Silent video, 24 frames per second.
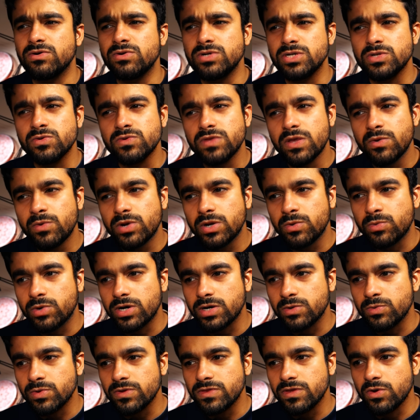oh, do they want to
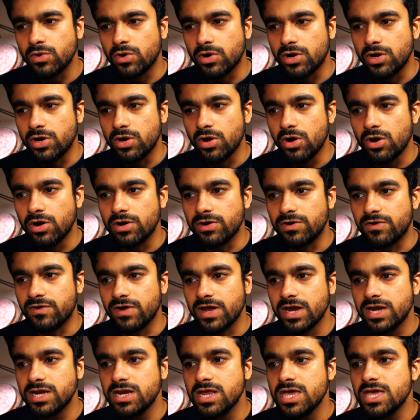work with you or not,
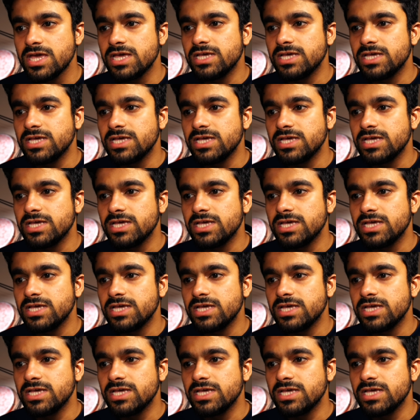right?